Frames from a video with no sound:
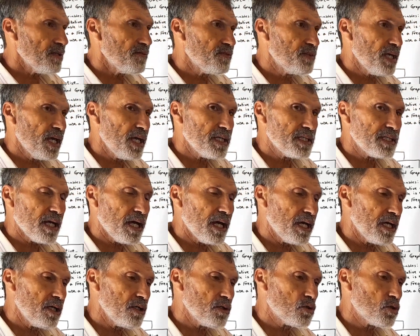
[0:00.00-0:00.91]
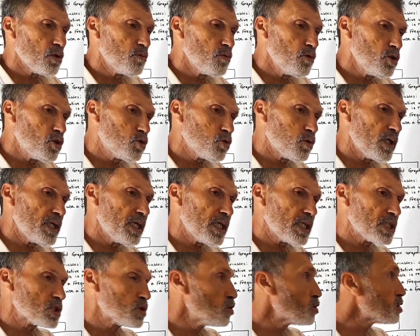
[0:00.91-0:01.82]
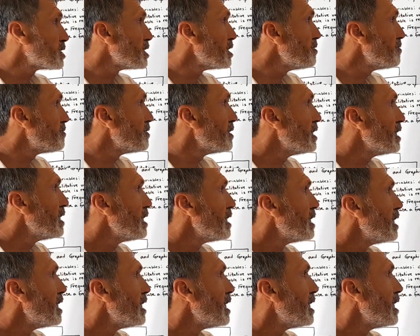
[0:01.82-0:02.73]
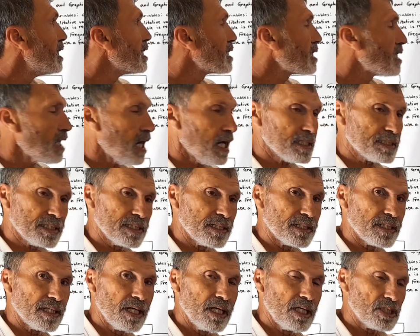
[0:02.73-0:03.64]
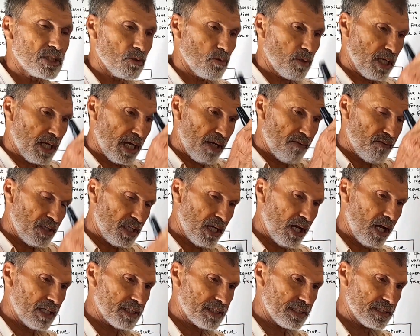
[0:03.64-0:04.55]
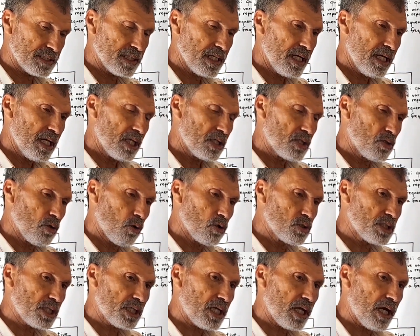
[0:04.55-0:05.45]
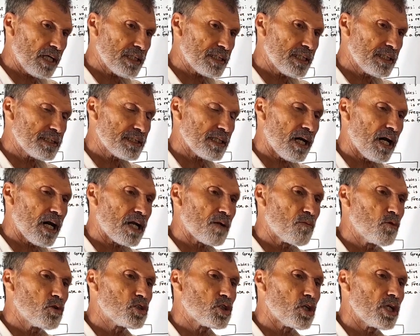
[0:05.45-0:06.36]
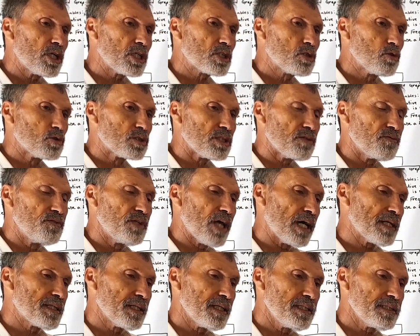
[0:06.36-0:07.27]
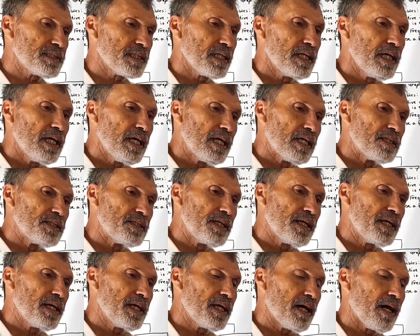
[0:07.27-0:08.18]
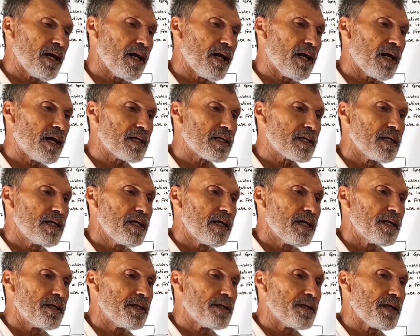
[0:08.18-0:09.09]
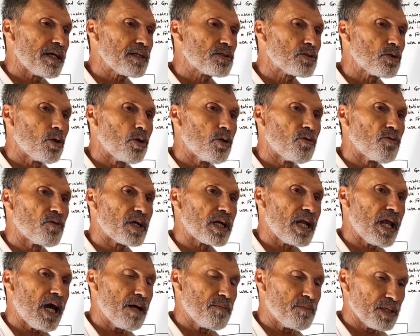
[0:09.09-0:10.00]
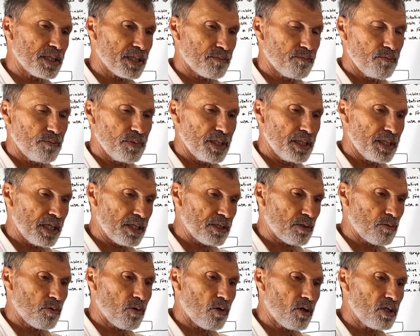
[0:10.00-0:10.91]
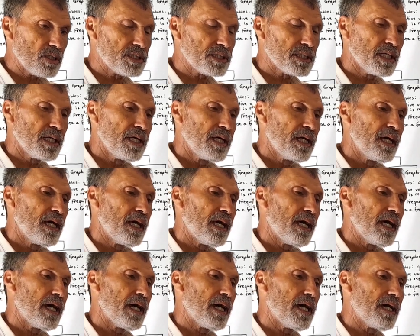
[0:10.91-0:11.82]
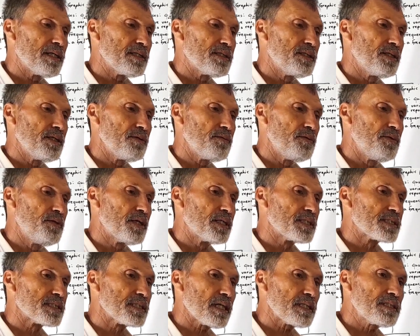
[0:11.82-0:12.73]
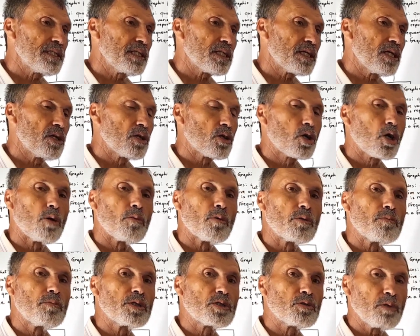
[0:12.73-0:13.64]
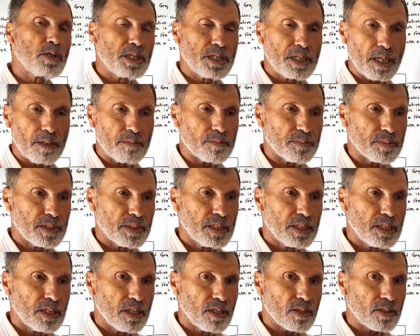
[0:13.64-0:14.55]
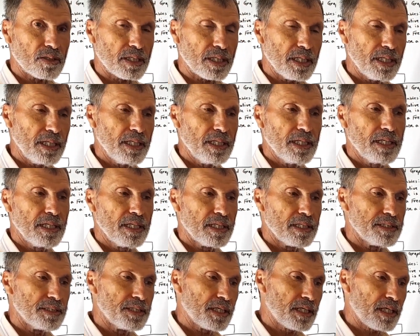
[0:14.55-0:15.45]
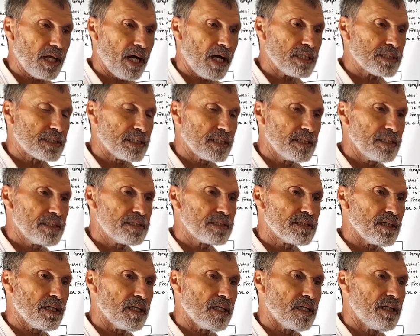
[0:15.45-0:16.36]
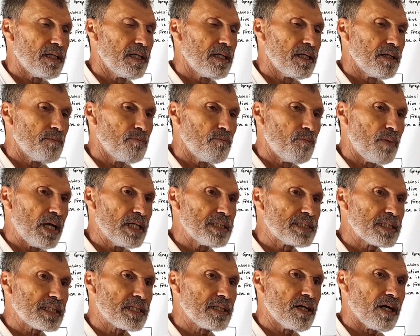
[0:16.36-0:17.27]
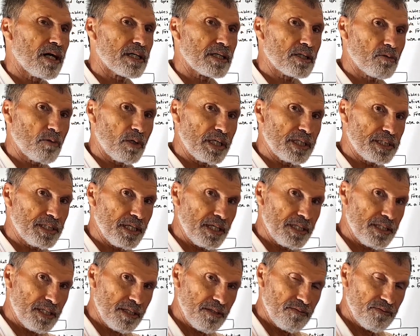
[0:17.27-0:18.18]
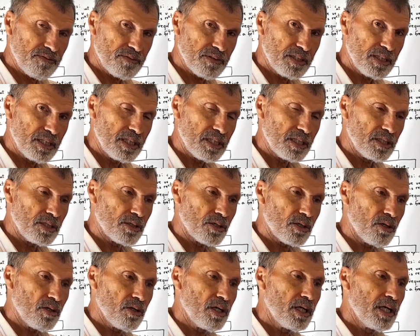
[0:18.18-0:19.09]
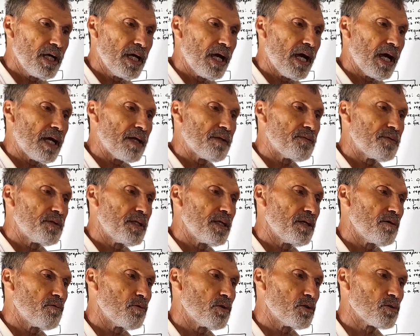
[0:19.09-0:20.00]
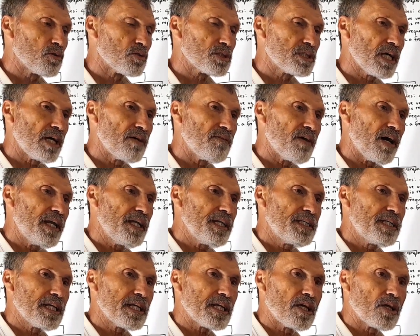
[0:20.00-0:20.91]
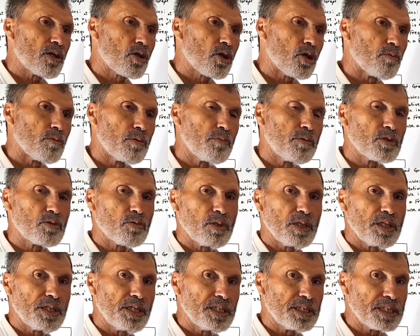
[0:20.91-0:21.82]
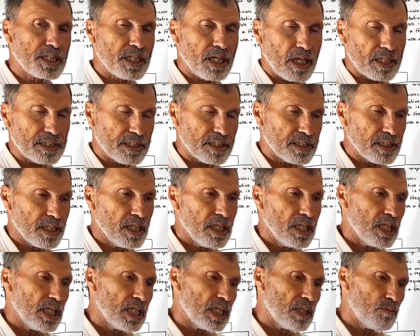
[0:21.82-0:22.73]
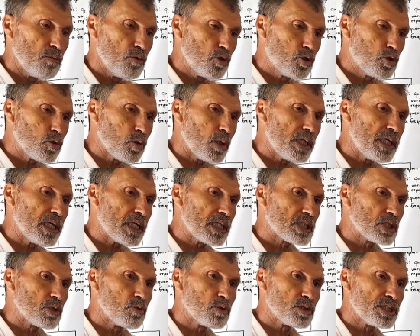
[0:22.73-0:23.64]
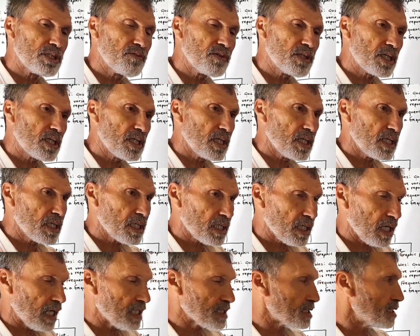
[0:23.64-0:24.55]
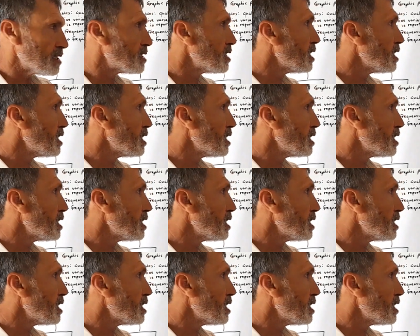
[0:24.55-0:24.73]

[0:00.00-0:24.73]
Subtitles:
data into mutually exclusive classes. So we're going to have classes. Those classes are mutually exclusive. That is, they are not overlapping. In other words, there's nothing in common between them. Okay? The classes basically are qualitative, and we don't have anything in common between these classes. A mutually exclusive classes.